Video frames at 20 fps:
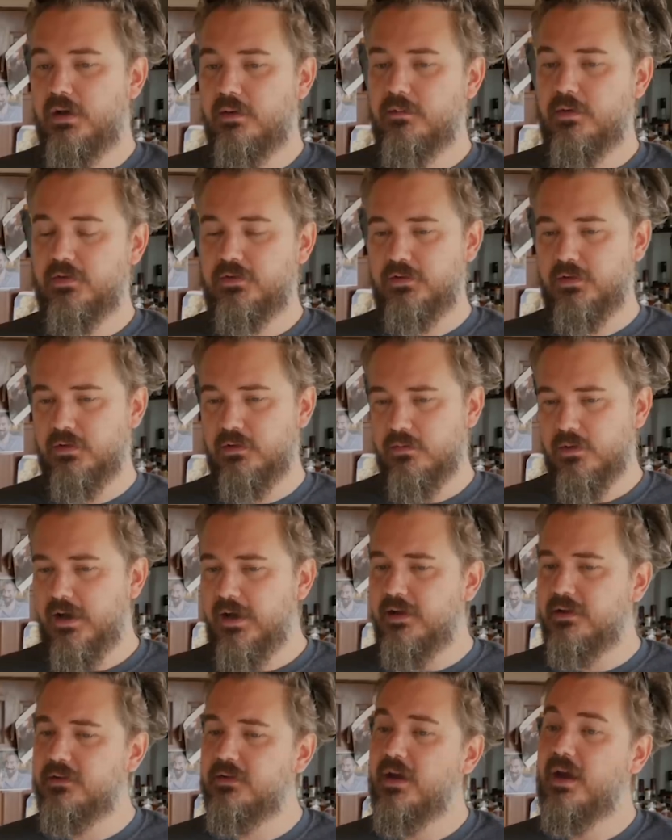must
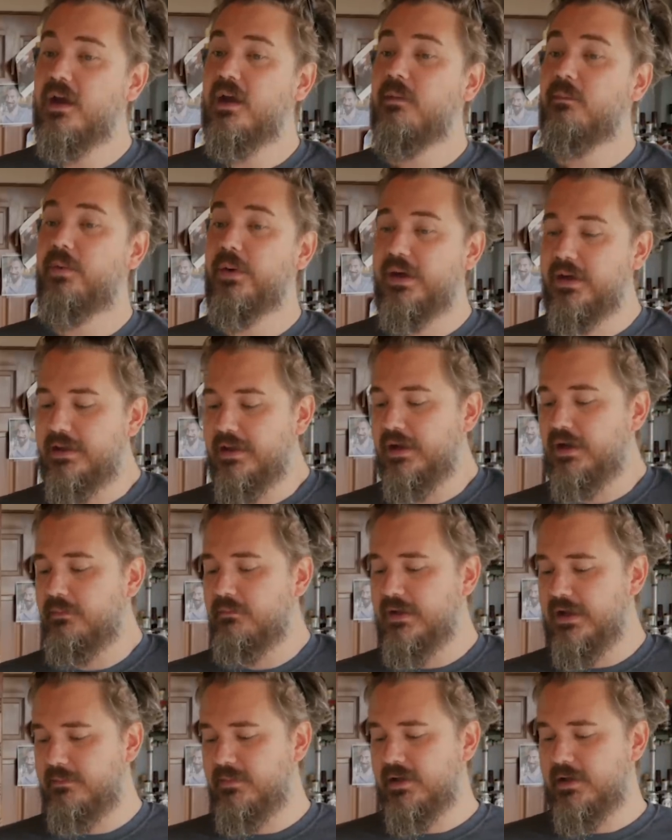otherwise, rise. But again,
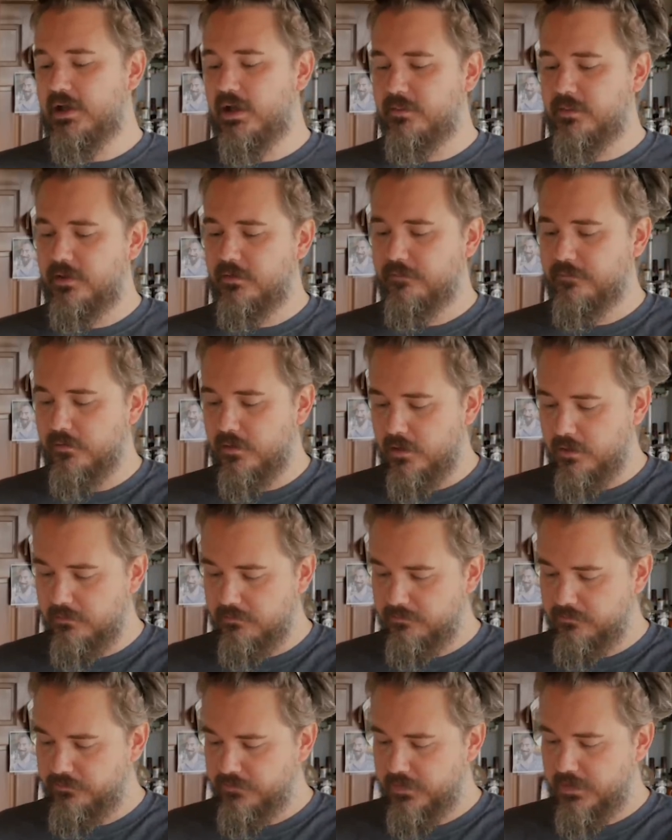it may be coming
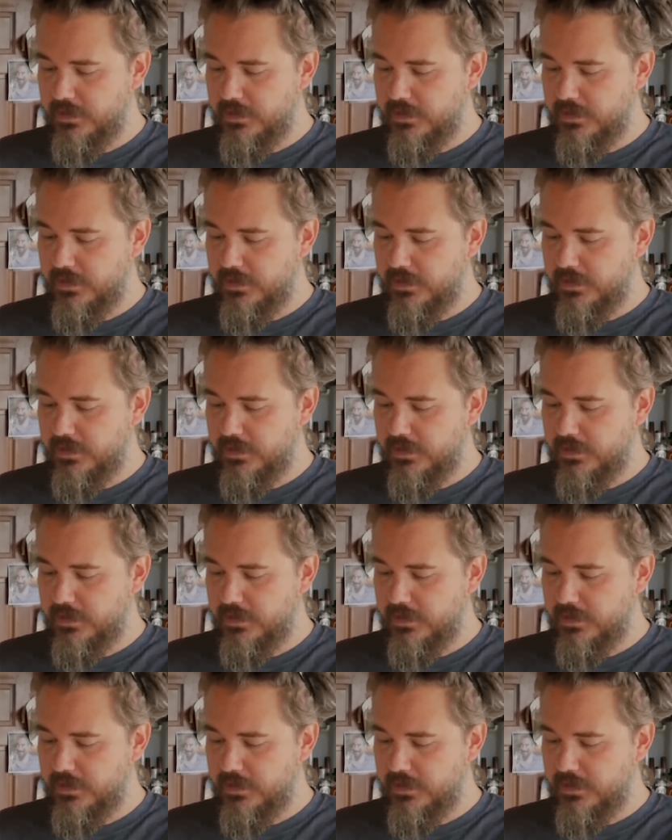from